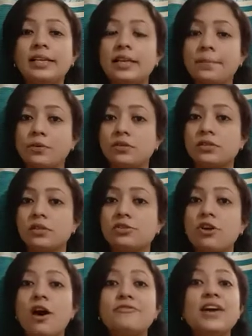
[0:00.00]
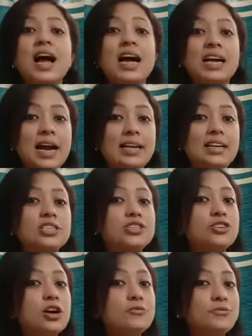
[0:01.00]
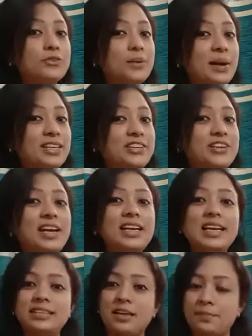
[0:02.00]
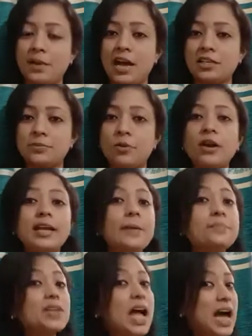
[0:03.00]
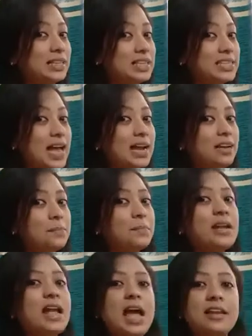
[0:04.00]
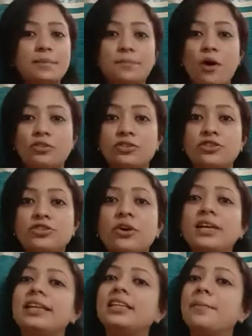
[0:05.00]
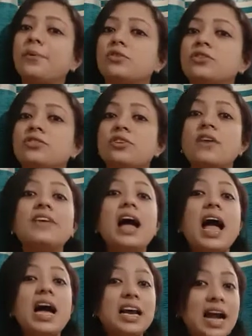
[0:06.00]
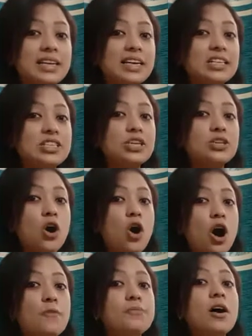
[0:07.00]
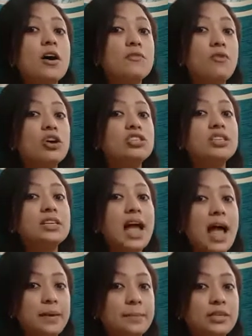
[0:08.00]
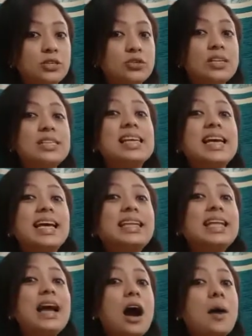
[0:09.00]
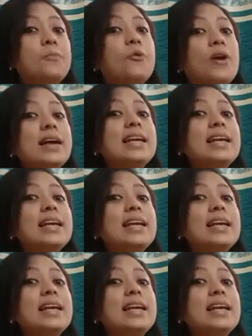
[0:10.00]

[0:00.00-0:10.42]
the process of conduction of food material in the plant body, and the xylem play an important role in the process of conduction of water and minerals in the upward